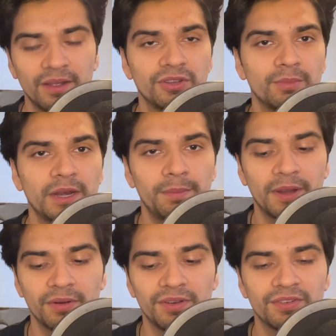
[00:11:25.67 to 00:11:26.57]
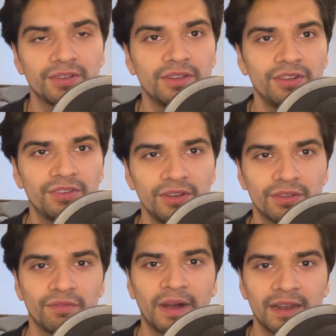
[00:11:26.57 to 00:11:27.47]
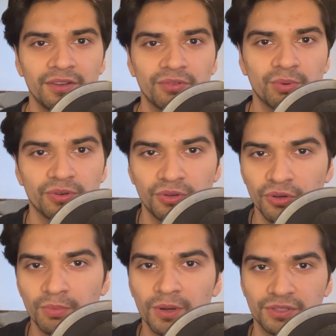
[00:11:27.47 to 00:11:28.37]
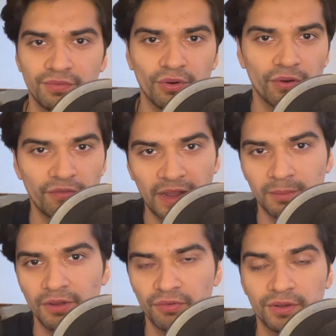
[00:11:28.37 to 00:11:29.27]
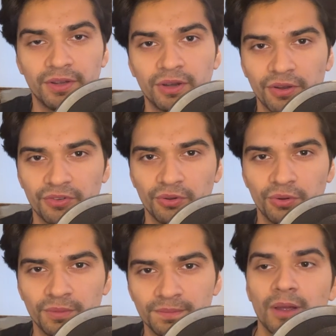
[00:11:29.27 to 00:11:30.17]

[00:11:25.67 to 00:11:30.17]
To many parents, these scenes of violence were too much for a family-friendly console.